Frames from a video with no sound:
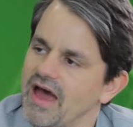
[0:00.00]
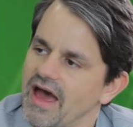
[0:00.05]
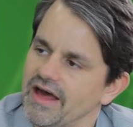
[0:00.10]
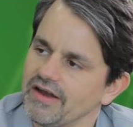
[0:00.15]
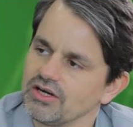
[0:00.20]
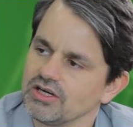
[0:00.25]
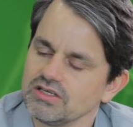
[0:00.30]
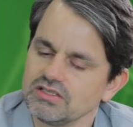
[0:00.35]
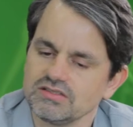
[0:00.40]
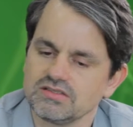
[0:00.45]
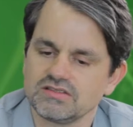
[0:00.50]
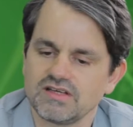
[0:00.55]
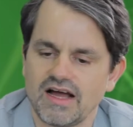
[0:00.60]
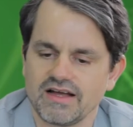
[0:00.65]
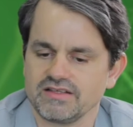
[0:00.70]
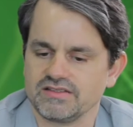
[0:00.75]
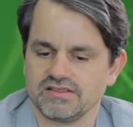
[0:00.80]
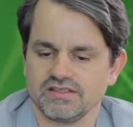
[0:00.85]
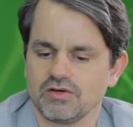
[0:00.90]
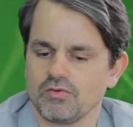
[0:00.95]
patterns
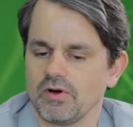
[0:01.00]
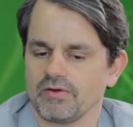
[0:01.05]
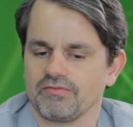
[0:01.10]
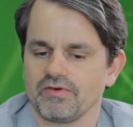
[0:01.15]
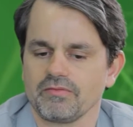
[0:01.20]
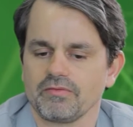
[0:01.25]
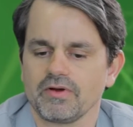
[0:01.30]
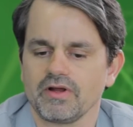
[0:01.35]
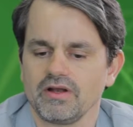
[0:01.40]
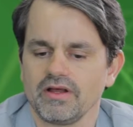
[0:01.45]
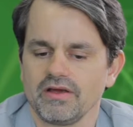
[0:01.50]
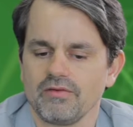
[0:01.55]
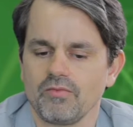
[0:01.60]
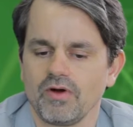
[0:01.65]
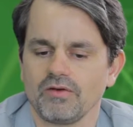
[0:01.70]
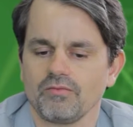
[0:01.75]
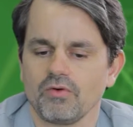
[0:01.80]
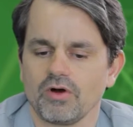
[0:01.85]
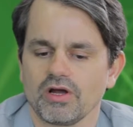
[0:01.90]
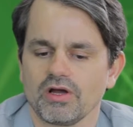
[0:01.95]
I see quite frequently
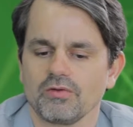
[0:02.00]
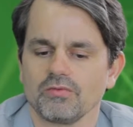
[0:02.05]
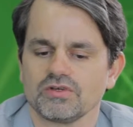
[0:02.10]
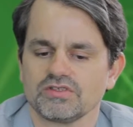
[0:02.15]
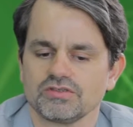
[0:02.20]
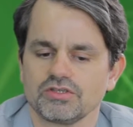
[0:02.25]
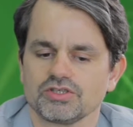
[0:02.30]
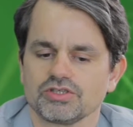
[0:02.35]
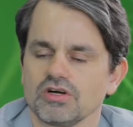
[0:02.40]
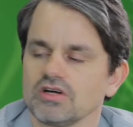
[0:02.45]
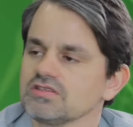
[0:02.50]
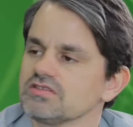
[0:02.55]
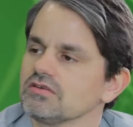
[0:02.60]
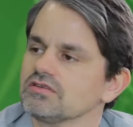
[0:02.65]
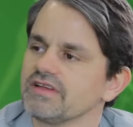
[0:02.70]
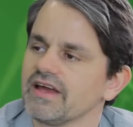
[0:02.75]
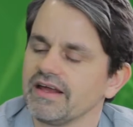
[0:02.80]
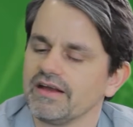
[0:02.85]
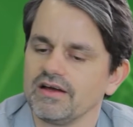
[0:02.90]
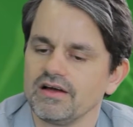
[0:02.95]
when working with Search
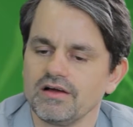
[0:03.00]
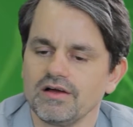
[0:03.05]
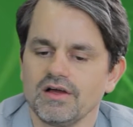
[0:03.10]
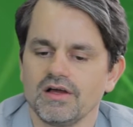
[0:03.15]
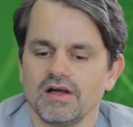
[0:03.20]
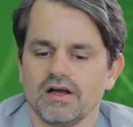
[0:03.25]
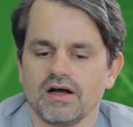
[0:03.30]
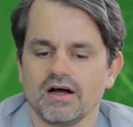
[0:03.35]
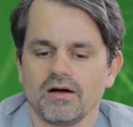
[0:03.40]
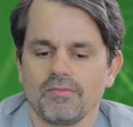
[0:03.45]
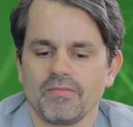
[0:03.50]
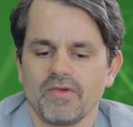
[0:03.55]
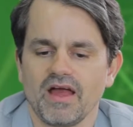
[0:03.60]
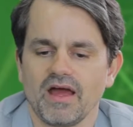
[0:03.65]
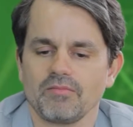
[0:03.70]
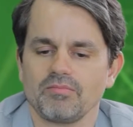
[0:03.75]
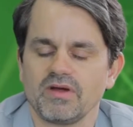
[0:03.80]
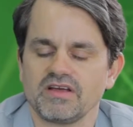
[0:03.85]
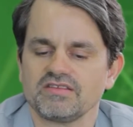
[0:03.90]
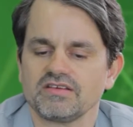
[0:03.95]
Console data,
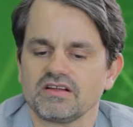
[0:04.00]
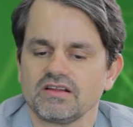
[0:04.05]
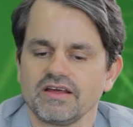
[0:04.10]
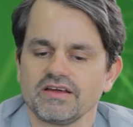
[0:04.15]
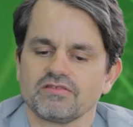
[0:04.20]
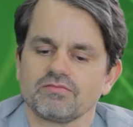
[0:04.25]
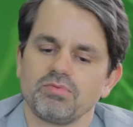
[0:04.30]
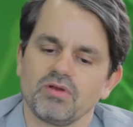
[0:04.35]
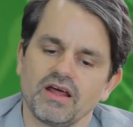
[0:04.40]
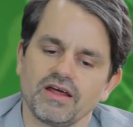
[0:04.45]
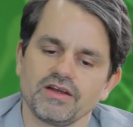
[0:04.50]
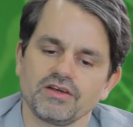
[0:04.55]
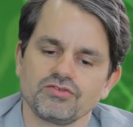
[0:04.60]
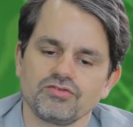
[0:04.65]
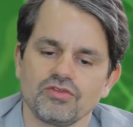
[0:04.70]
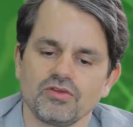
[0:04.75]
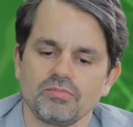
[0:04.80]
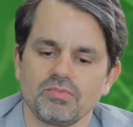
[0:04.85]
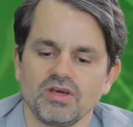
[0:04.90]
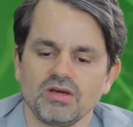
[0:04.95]
and basically explaining
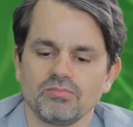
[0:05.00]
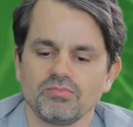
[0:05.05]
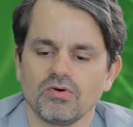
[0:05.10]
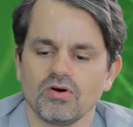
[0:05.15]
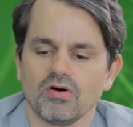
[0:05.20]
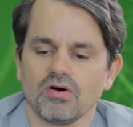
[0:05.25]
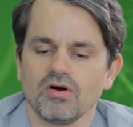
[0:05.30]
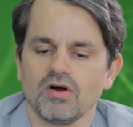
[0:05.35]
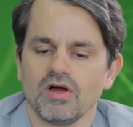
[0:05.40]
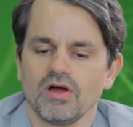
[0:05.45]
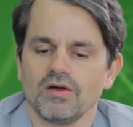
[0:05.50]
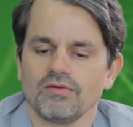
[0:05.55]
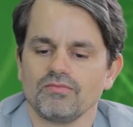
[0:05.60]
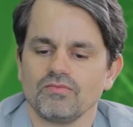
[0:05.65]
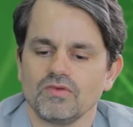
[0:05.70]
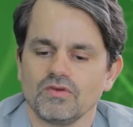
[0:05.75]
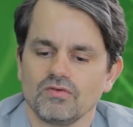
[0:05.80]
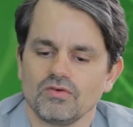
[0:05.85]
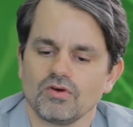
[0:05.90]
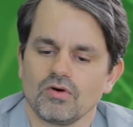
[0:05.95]
to the people,
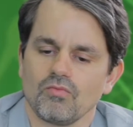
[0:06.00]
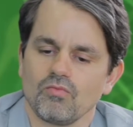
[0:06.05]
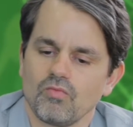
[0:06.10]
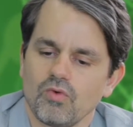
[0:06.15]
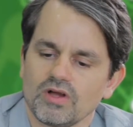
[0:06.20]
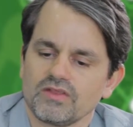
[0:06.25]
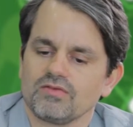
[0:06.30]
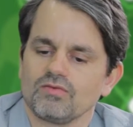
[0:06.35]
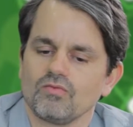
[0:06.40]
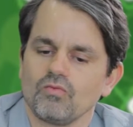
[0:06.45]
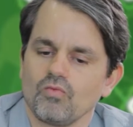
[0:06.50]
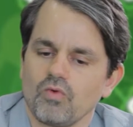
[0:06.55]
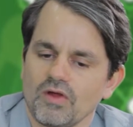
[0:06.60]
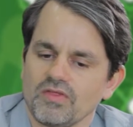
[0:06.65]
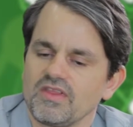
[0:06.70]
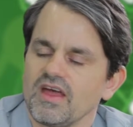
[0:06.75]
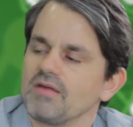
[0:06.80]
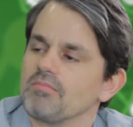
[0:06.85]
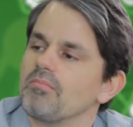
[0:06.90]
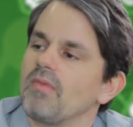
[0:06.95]
you know,
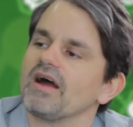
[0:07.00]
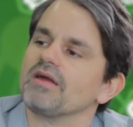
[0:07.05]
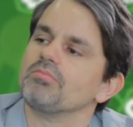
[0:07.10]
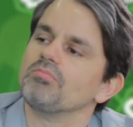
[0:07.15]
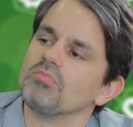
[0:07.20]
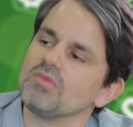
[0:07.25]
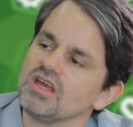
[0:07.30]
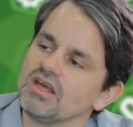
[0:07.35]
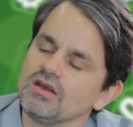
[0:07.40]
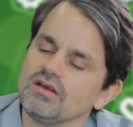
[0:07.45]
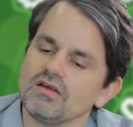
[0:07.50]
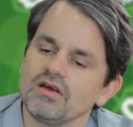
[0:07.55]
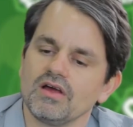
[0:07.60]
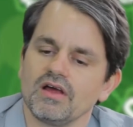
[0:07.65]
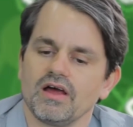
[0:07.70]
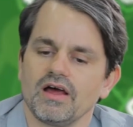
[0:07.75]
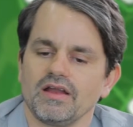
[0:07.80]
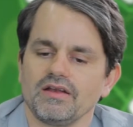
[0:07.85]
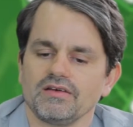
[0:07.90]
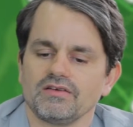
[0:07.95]
what that might mean
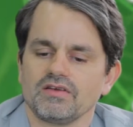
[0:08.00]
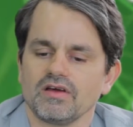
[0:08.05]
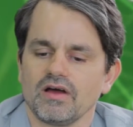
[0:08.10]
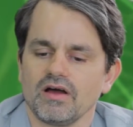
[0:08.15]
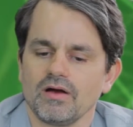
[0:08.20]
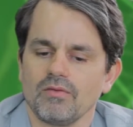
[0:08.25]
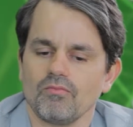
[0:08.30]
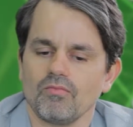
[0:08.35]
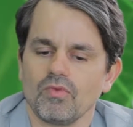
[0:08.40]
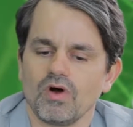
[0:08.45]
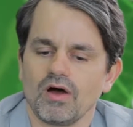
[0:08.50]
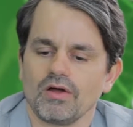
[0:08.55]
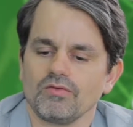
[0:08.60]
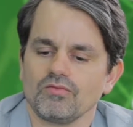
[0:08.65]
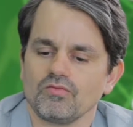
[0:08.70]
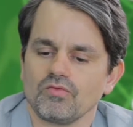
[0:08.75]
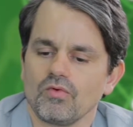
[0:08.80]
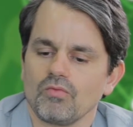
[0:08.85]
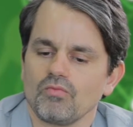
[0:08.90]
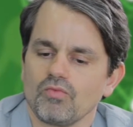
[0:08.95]

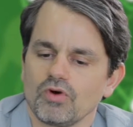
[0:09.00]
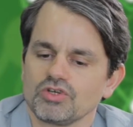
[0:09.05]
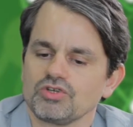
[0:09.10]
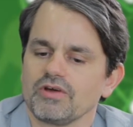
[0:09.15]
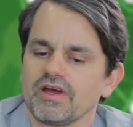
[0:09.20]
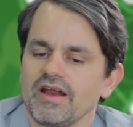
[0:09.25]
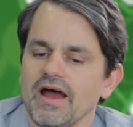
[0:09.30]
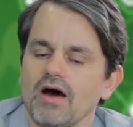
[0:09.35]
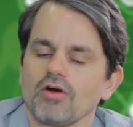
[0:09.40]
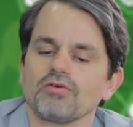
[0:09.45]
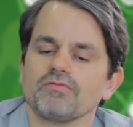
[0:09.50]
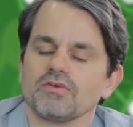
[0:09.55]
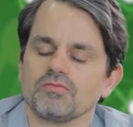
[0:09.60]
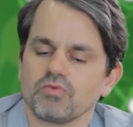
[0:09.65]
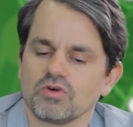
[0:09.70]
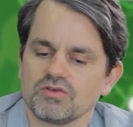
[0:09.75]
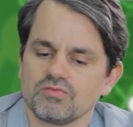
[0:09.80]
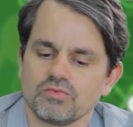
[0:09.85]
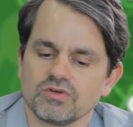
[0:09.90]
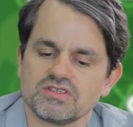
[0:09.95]
and what you get out of it,
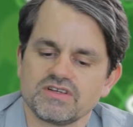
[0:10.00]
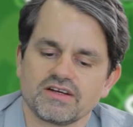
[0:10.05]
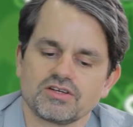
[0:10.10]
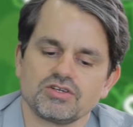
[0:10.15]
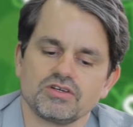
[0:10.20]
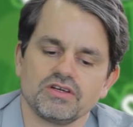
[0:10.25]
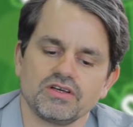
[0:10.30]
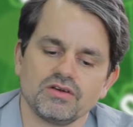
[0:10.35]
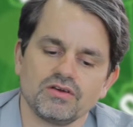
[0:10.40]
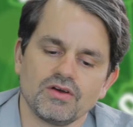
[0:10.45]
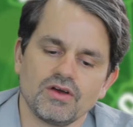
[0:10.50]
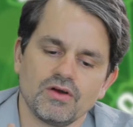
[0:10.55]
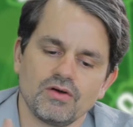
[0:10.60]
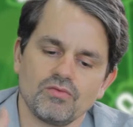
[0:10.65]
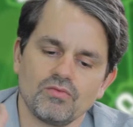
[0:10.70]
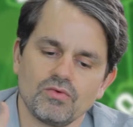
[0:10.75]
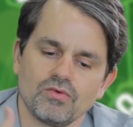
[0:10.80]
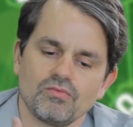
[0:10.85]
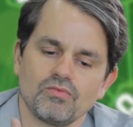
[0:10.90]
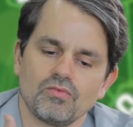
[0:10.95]

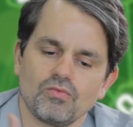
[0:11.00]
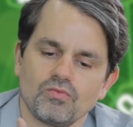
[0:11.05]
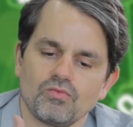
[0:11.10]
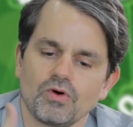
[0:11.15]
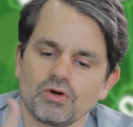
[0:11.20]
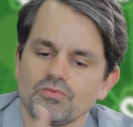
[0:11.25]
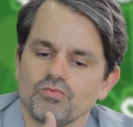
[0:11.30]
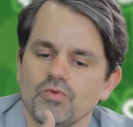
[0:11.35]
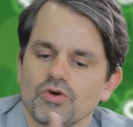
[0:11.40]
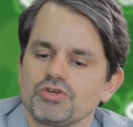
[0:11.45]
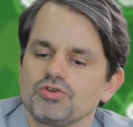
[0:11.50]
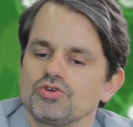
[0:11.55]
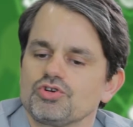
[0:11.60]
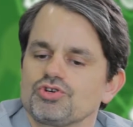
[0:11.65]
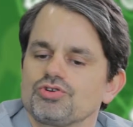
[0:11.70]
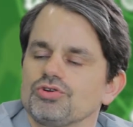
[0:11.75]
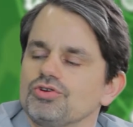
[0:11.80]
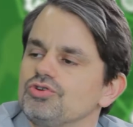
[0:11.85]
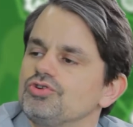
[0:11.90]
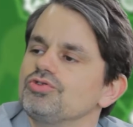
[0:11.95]
what you
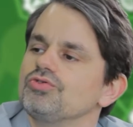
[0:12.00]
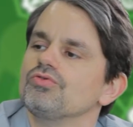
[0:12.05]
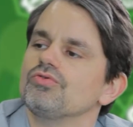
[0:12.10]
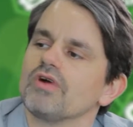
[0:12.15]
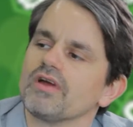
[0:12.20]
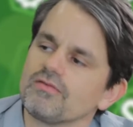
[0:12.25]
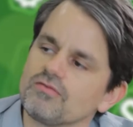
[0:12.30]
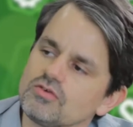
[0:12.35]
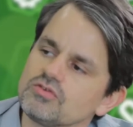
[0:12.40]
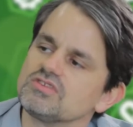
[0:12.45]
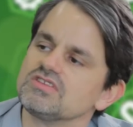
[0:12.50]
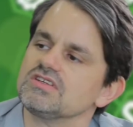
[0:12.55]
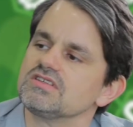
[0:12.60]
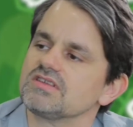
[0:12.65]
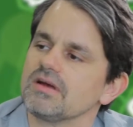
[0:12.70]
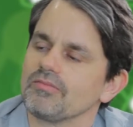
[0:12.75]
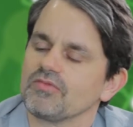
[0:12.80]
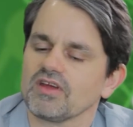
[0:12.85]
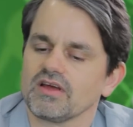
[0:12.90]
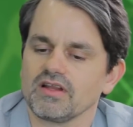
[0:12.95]
should do if you see
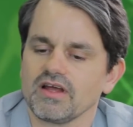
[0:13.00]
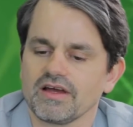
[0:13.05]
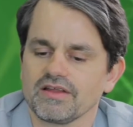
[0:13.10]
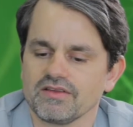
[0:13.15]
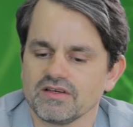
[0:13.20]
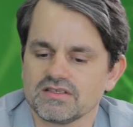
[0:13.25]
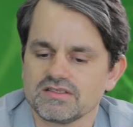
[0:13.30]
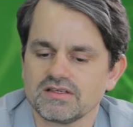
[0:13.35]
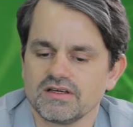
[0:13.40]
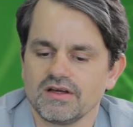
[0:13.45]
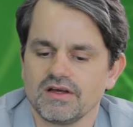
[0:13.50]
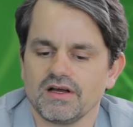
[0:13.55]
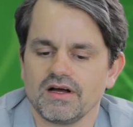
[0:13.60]
something like this.